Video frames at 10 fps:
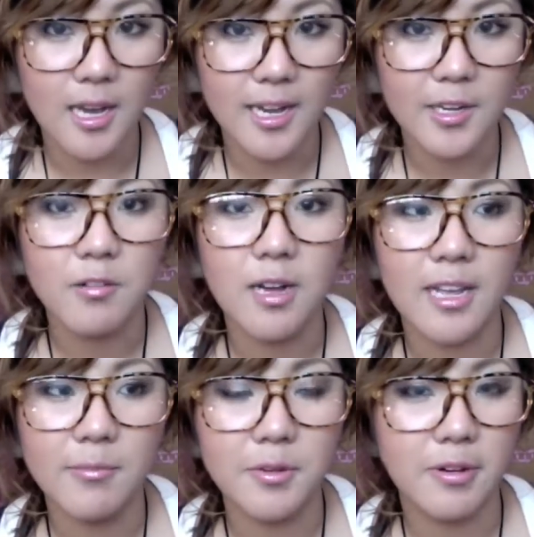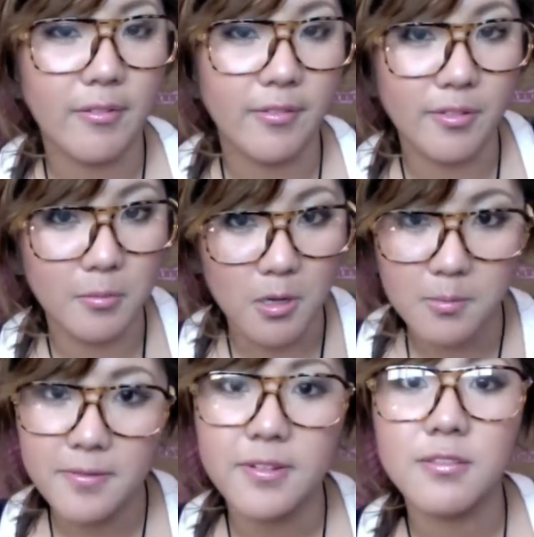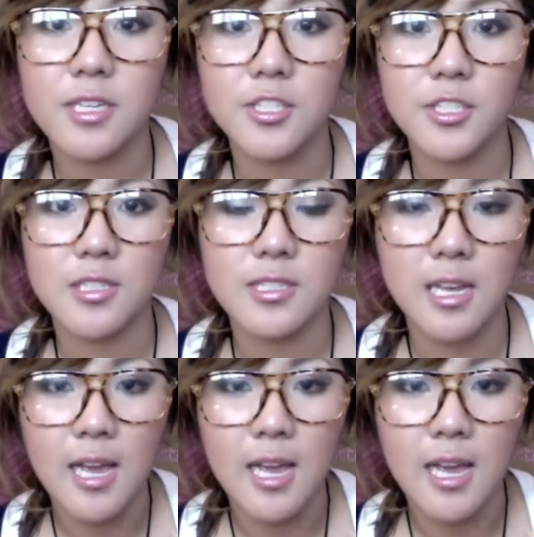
I know I have been raving from all my foundations.